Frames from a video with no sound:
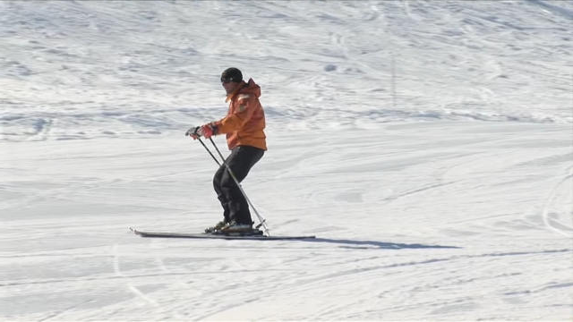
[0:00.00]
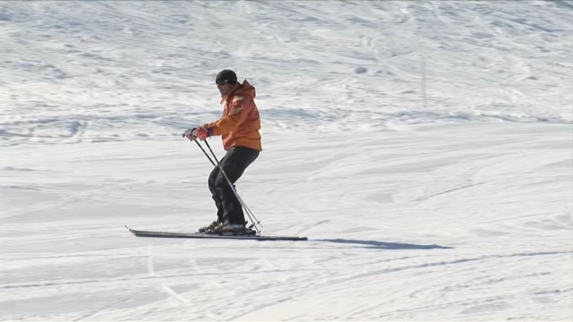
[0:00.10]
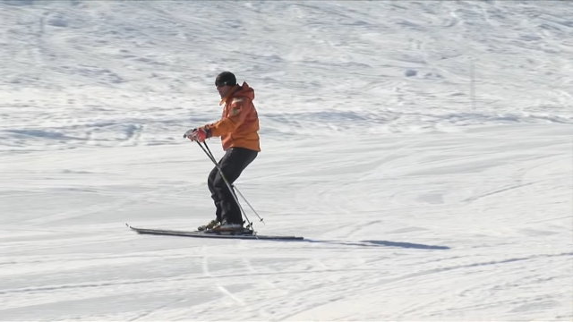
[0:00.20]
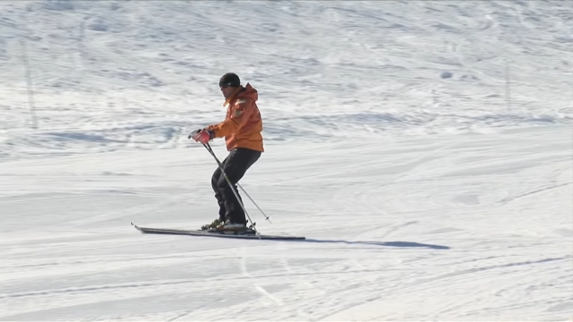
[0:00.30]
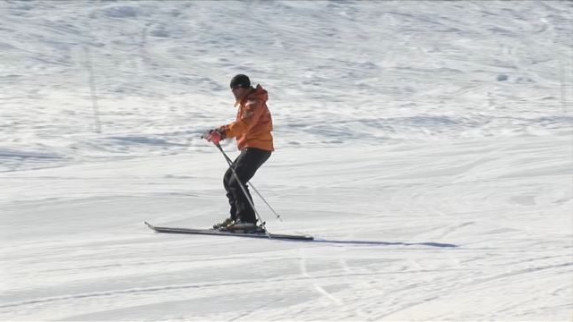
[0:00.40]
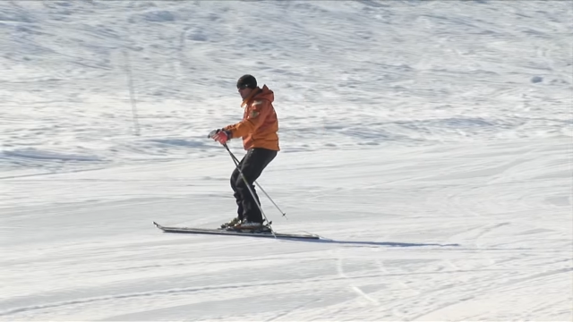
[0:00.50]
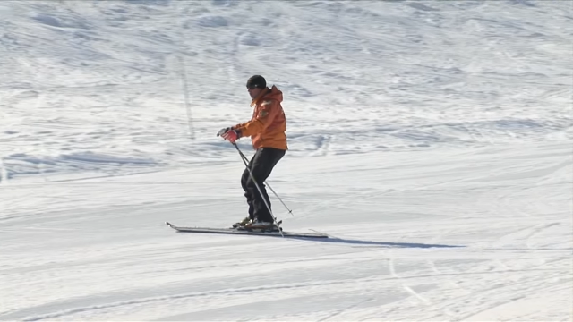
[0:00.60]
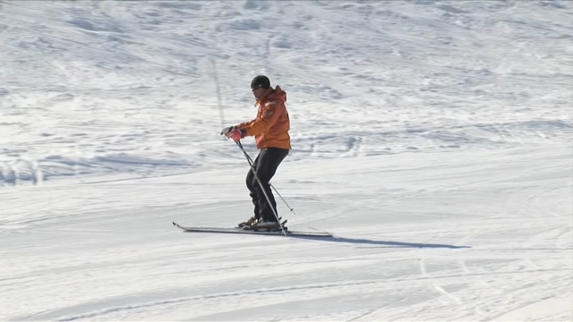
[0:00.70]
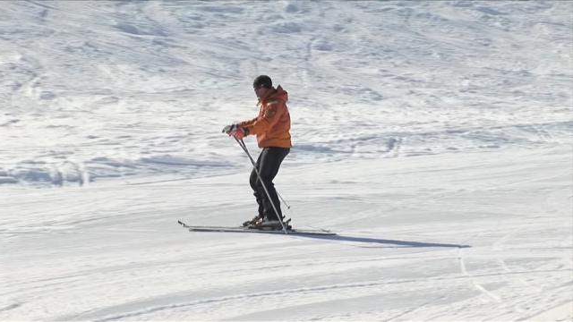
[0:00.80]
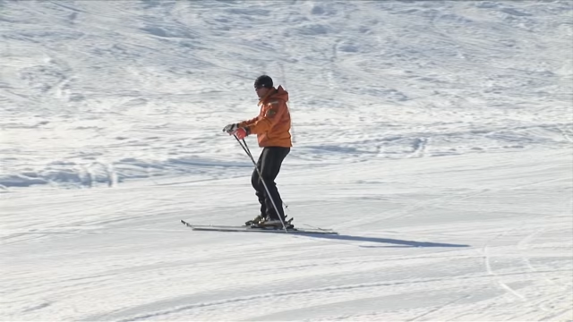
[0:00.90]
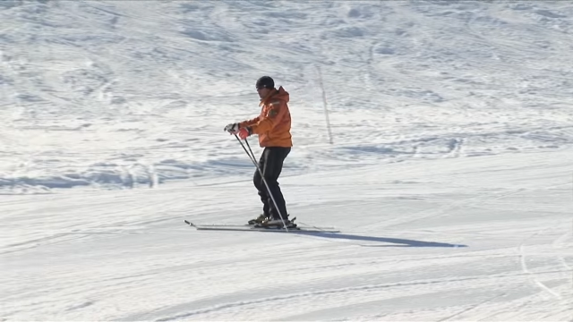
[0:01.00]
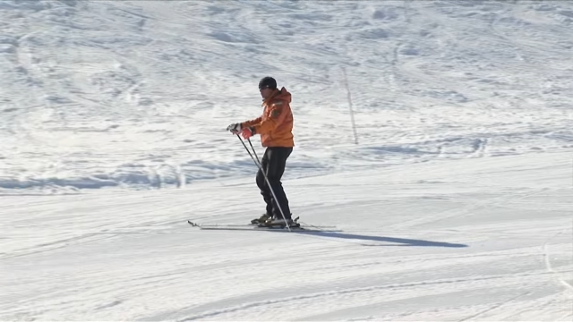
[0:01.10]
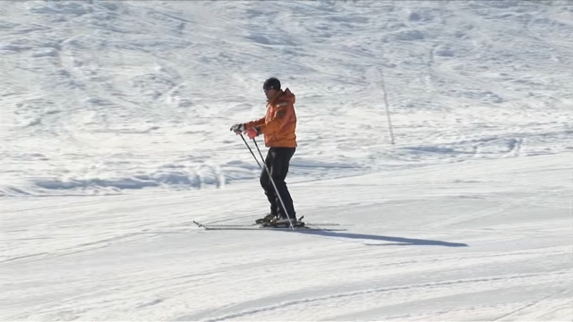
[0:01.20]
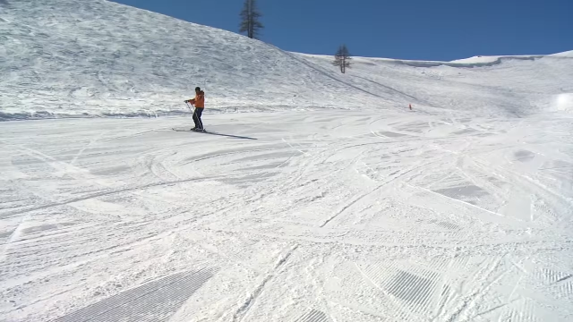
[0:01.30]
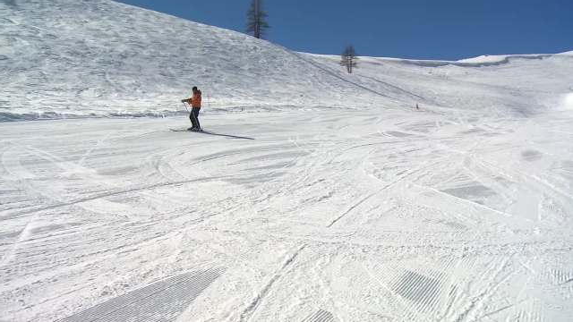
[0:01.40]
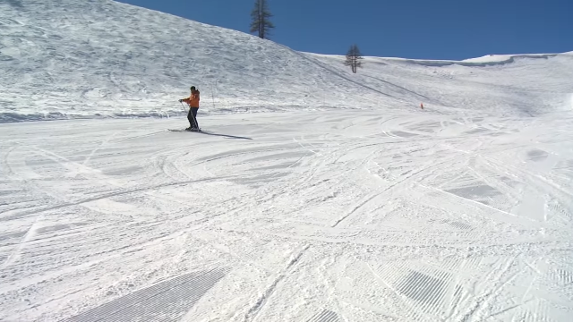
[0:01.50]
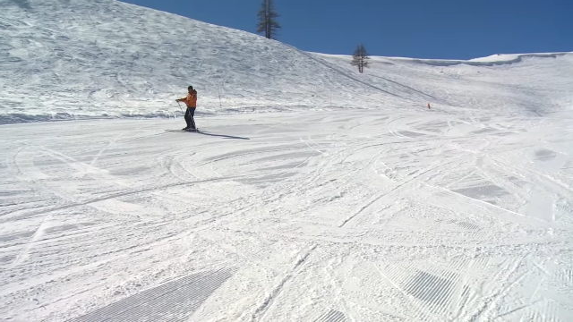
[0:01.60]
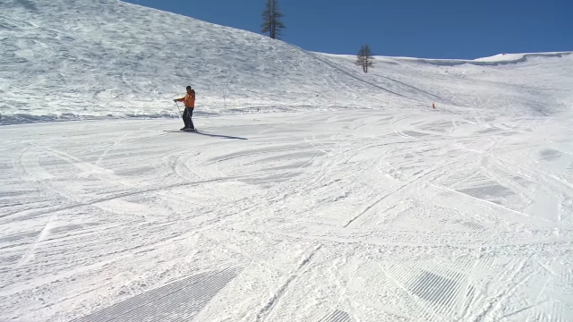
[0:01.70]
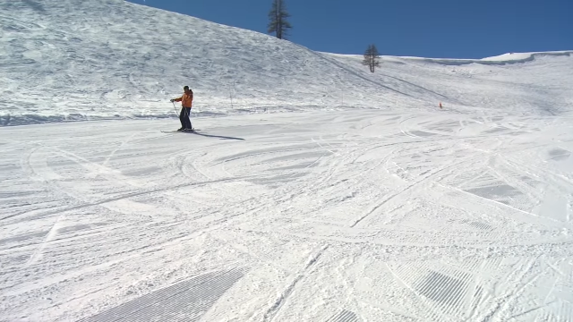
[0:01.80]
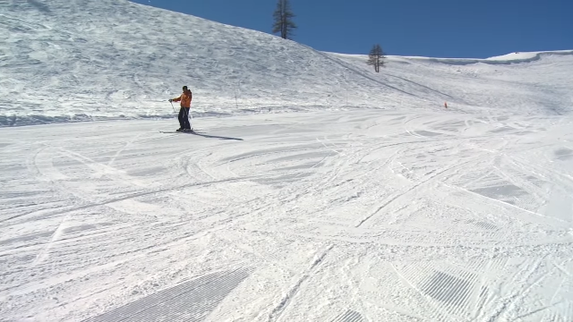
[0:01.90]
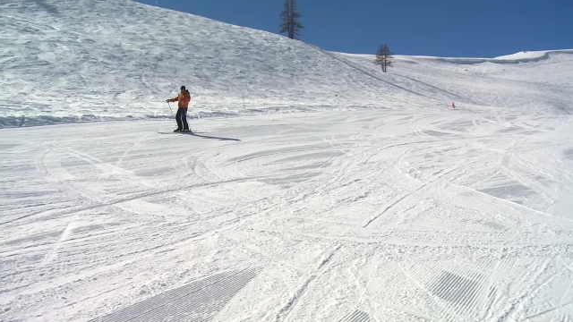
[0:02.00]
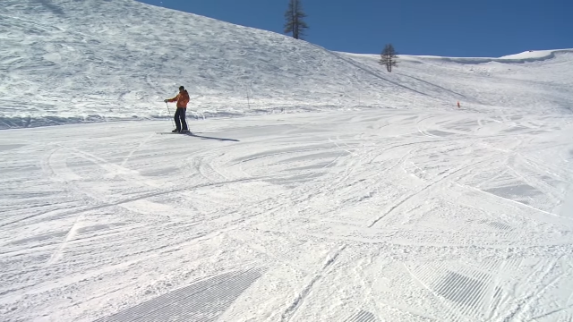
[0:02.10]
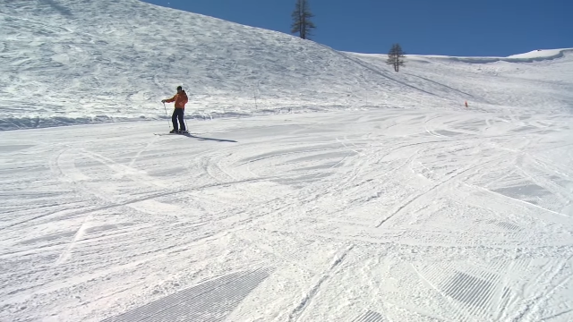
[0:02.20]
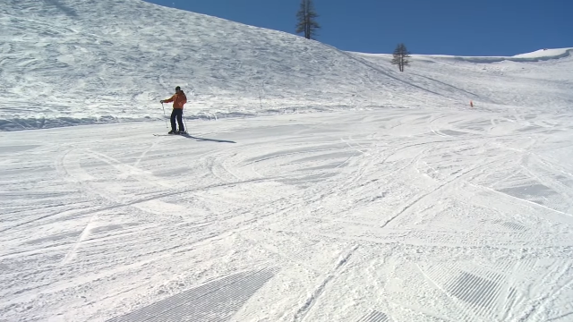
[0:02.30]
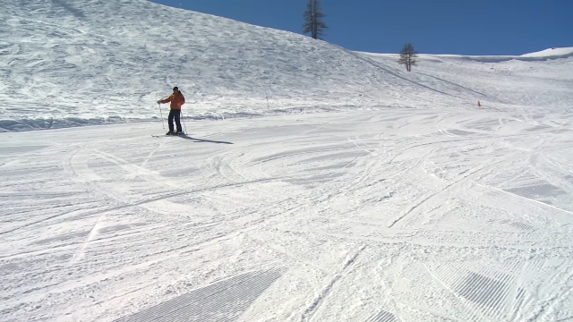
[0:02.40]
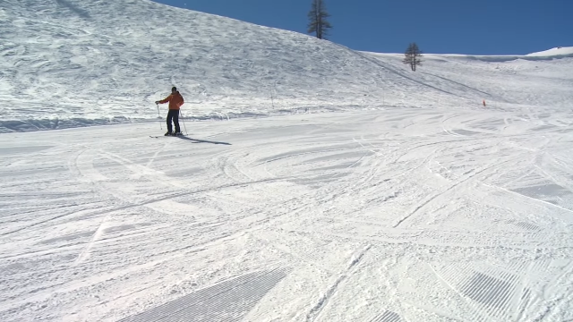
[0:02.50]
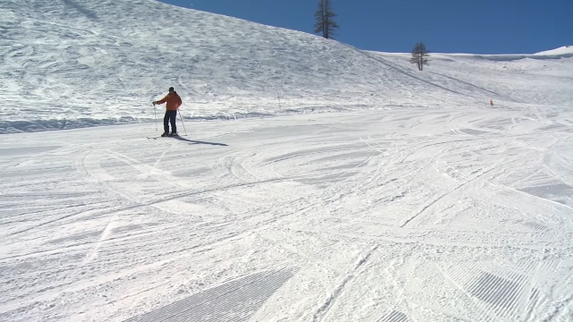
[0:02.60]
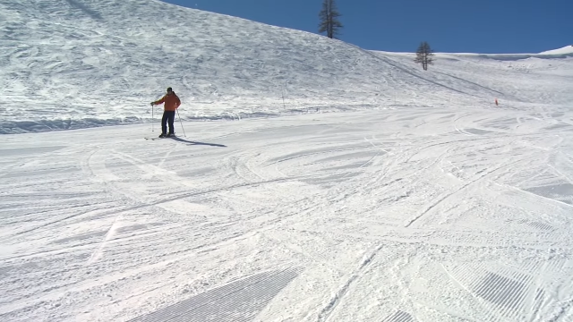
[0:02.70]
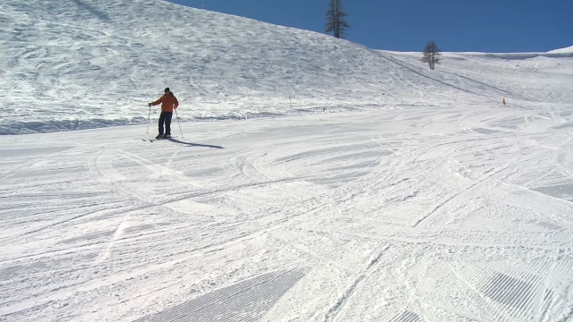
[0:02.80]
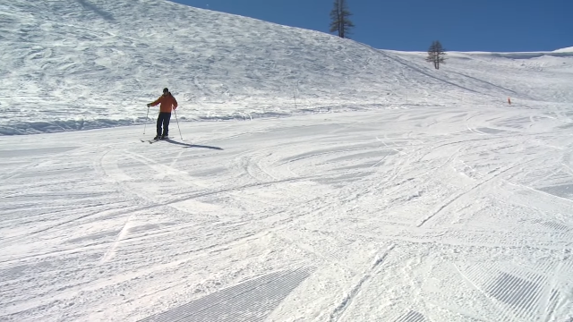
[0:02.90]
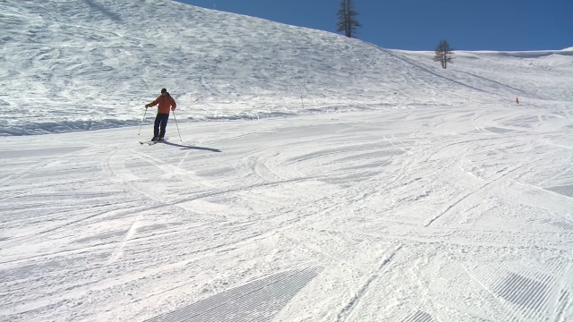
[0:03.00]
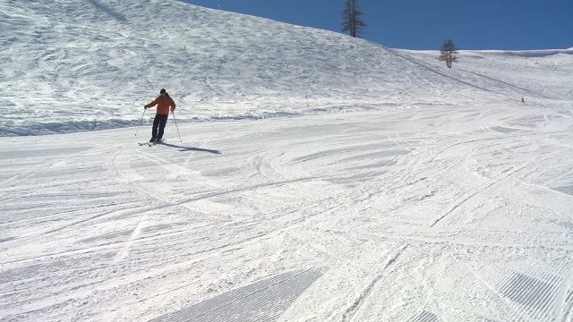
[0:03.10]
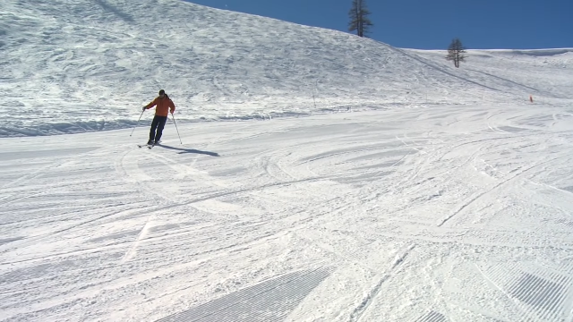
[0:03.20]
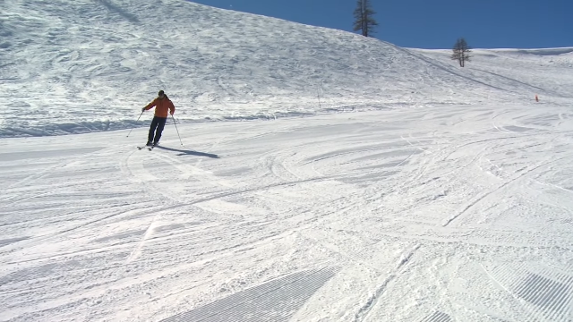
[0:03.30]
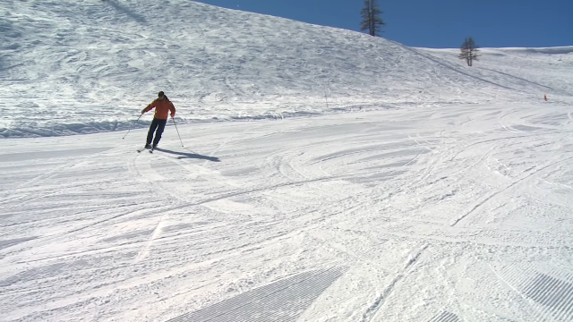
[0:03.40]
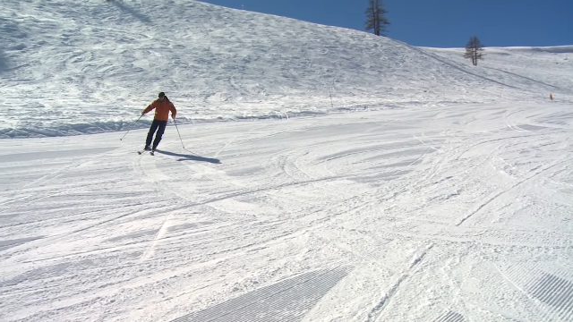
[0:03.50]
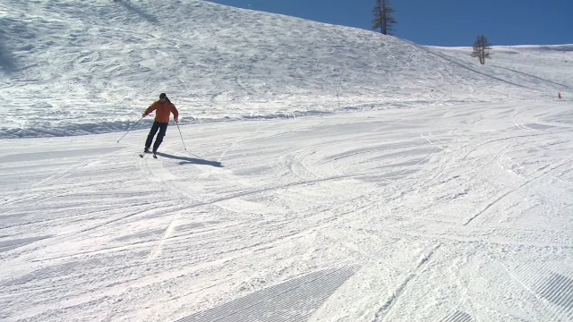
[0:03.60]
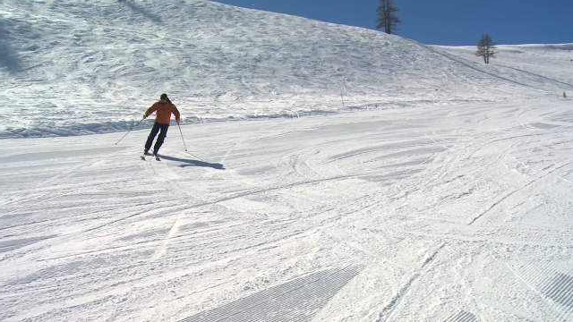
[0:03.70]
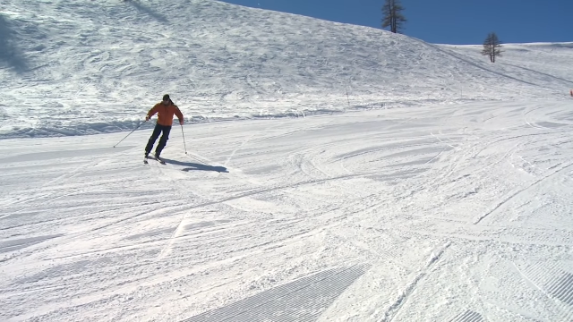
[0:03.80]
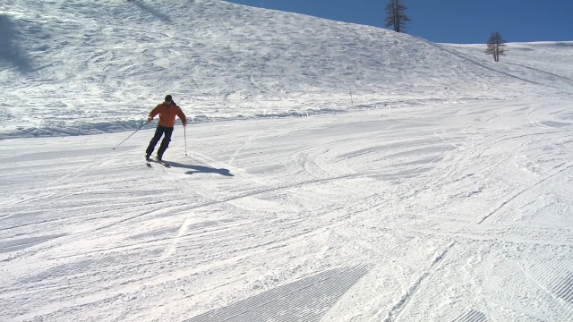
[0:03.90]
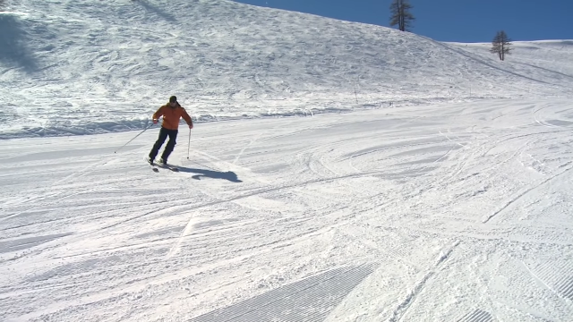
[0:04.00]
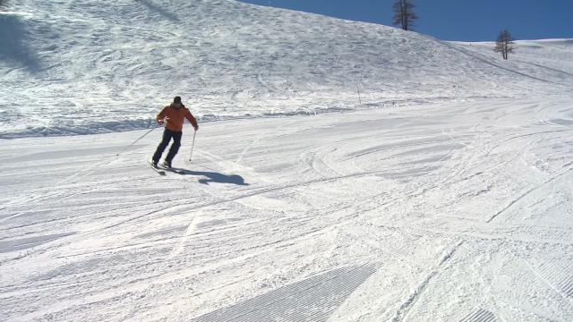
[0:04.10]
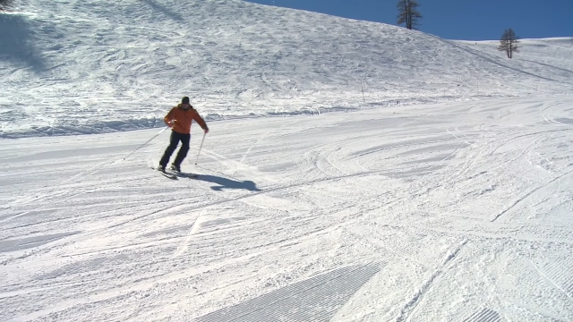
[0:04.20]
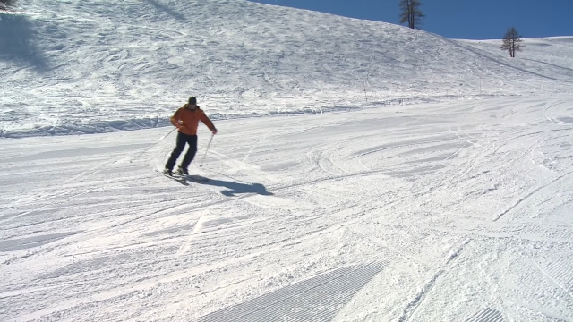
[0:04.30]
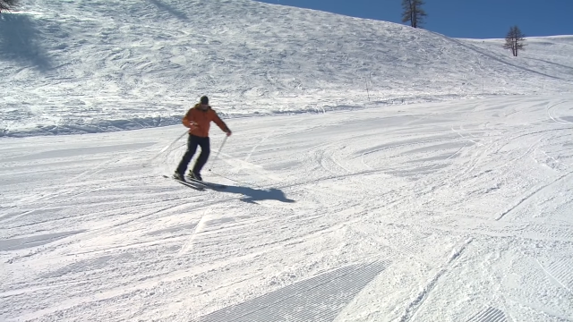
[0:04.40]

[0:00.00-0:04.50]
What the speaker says: (no speaker visible)